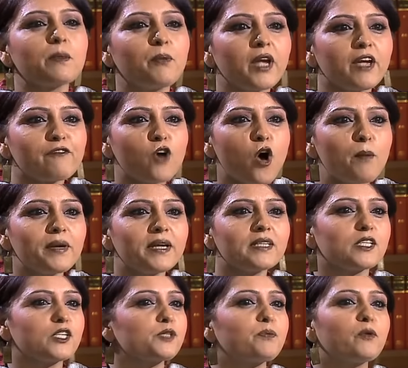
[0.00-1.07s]
brave comment.
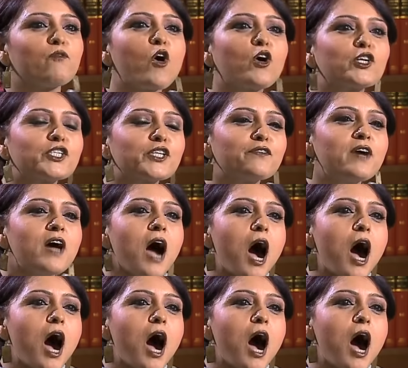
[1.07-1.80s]
It is provocative.